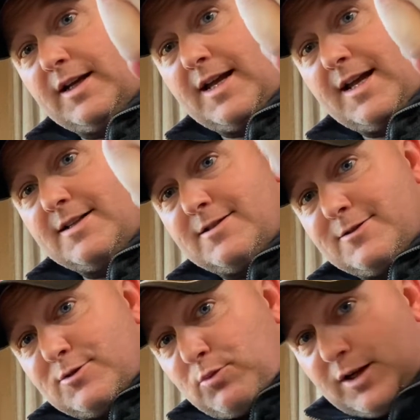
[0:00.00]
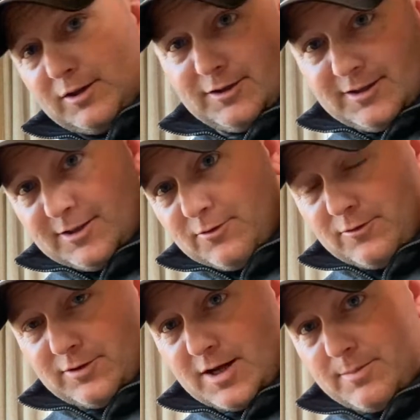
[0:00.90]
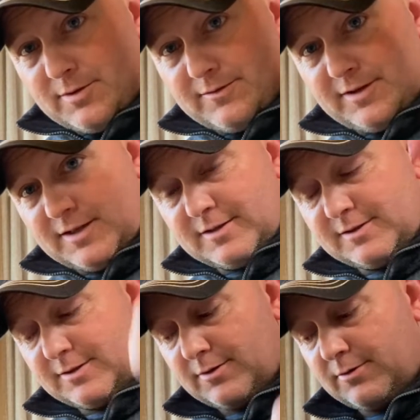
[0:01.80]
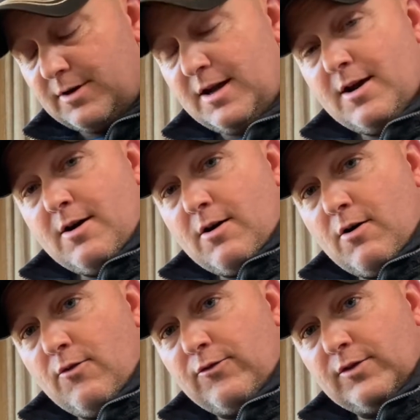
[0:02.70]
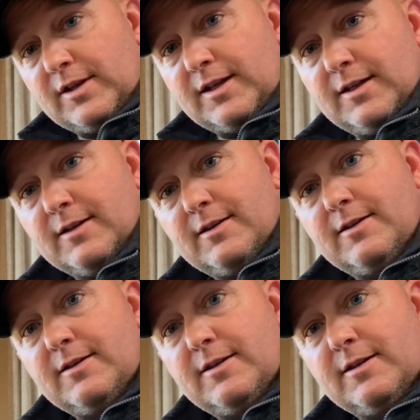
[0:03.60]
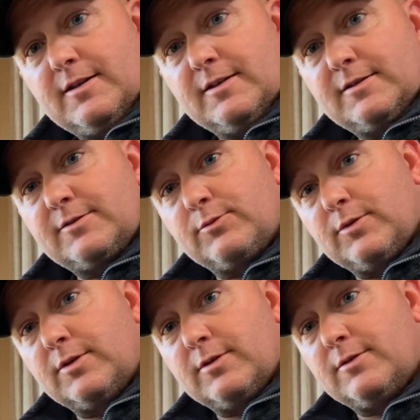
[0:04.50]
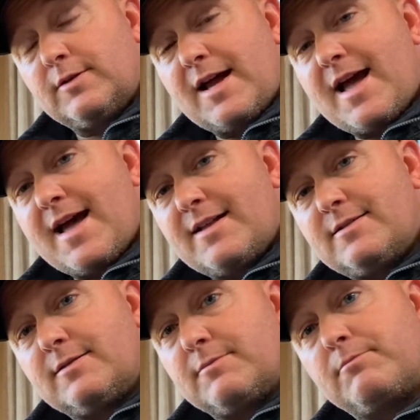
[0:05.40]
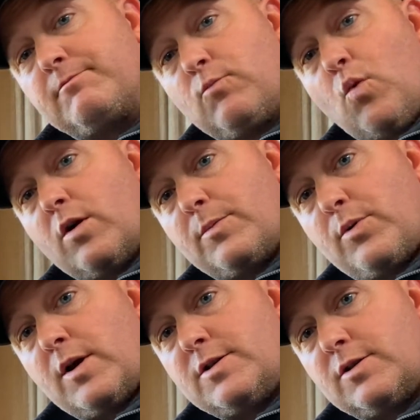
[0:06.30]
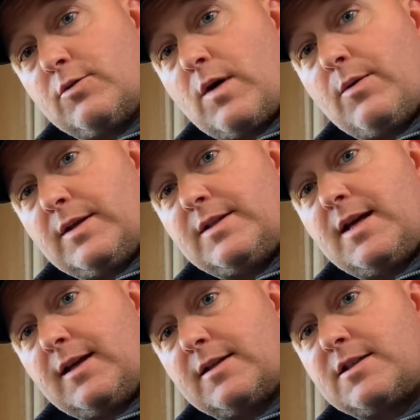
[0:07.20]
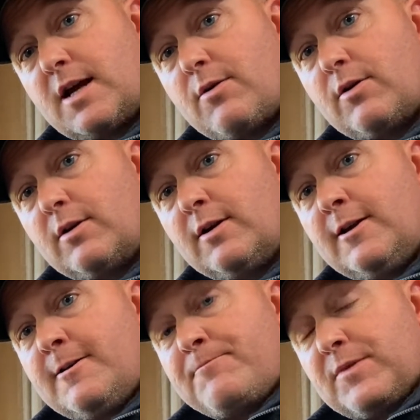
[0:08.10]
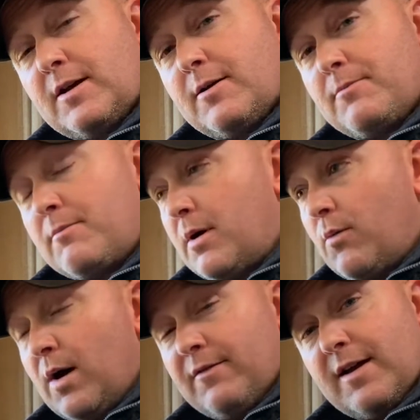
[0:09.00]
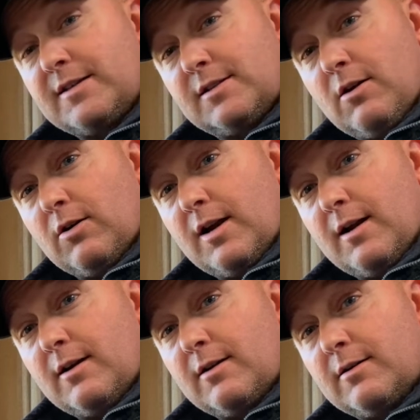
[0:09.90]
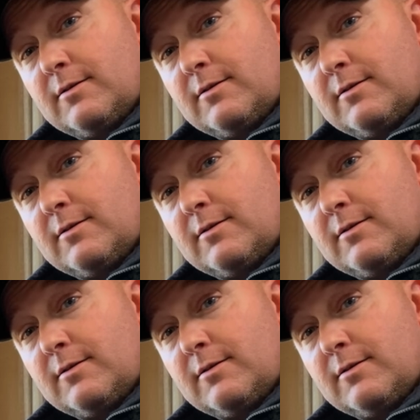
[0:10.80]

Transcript: cans and sprinkling it over top of you. So hopefully this will add some water pressure while we take a shower. My wife has long hair.